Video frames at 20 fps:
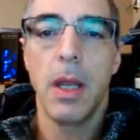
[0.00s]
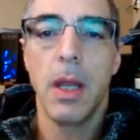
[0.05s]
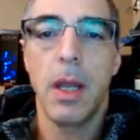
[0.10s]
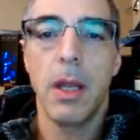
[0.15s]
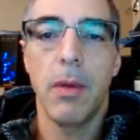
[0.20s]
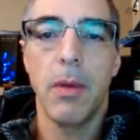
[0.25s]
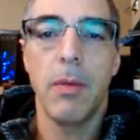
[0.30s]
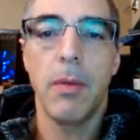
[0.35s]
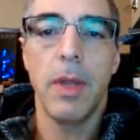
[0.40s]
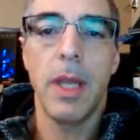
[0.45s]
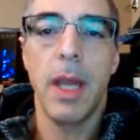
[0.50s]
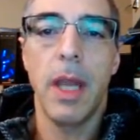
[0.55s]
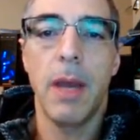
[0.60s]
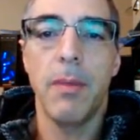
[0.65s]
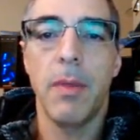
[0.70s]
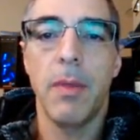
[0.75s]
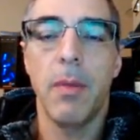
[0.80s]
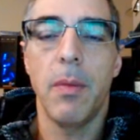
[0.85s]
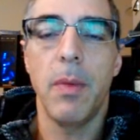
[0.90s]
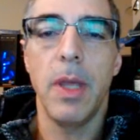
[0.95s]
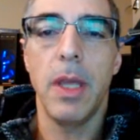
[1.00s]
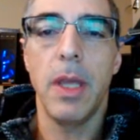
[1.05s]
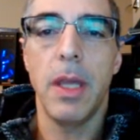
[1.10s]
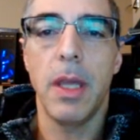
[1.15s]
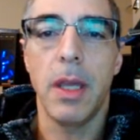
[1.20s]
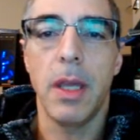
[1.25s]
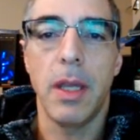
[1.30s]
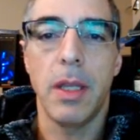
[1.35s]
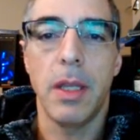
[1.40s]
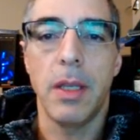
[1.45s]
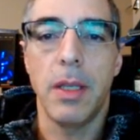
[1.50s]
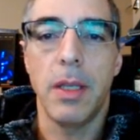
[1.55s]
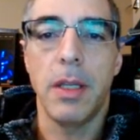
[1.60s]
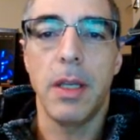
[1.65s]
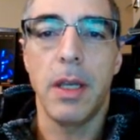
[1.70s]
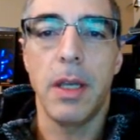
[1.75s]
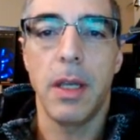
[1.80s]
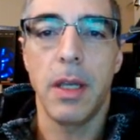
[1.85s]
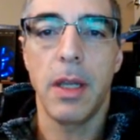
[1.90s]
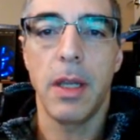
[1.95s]
kind of recap the week and
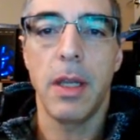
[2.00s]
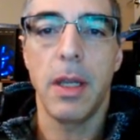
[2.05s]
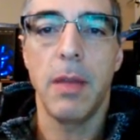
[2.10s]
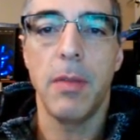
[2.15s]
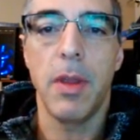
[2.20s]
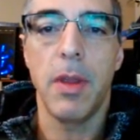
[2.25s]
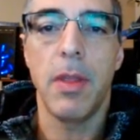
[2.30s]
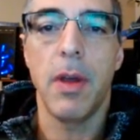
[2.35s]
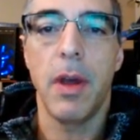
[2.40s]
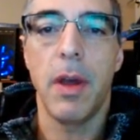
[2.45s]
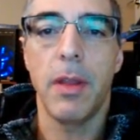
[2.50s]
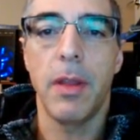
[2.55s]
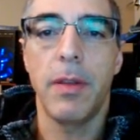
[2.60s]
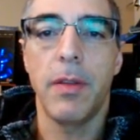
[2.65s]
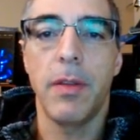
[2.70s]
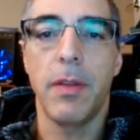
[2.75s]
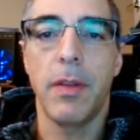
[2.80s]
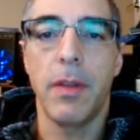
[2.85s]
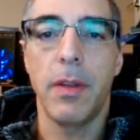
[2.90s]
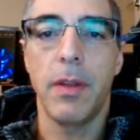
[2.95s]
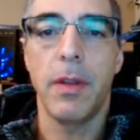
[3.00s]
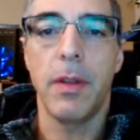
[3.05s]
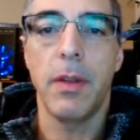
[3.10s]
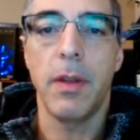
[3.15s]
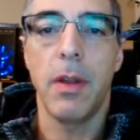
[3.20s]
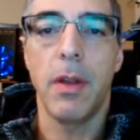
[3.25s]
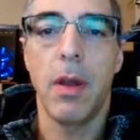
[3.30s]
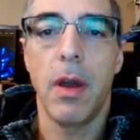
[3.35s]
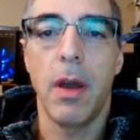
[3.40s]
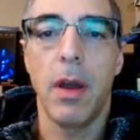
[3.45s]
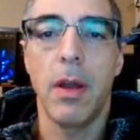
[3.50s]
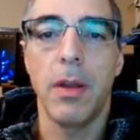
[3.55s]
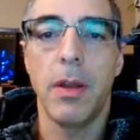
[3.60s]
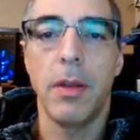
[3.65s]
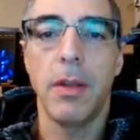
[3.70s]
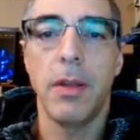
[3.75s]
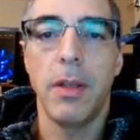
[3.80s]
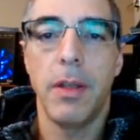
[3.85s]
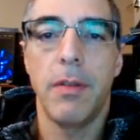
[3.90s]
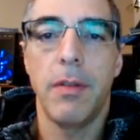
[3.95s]
give my thoughts
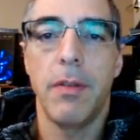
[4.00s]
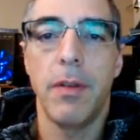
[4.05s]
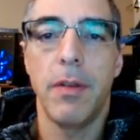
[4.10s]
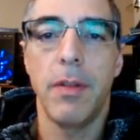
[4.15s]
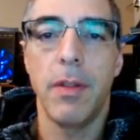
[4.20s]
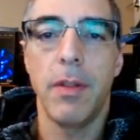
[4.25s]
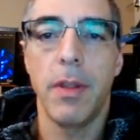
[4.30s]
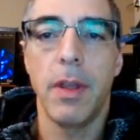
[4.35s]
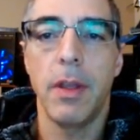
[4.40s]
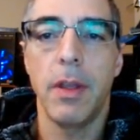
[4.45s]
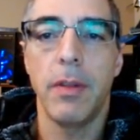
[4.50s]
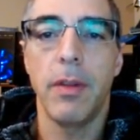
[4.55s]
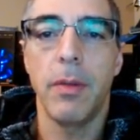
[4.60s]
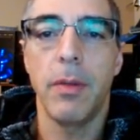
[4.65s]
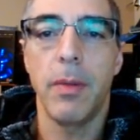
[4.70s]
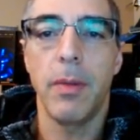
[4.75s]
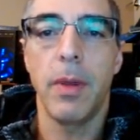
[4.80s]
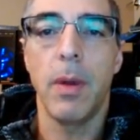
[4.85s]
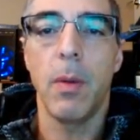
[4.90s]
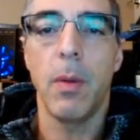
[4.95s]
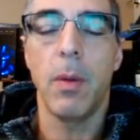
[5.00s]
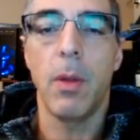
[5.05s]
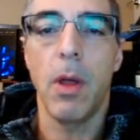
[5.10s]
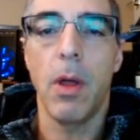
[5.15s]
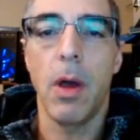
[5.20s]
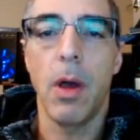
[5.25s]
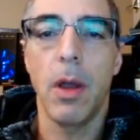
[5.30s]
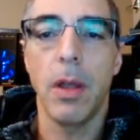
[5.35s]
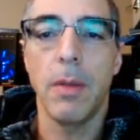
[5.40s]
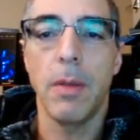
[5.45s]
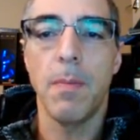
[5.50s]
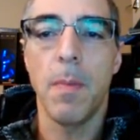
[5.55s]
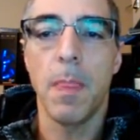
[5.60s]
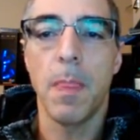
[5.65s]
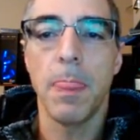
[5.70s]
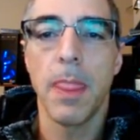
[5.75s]
on different things as we go along. And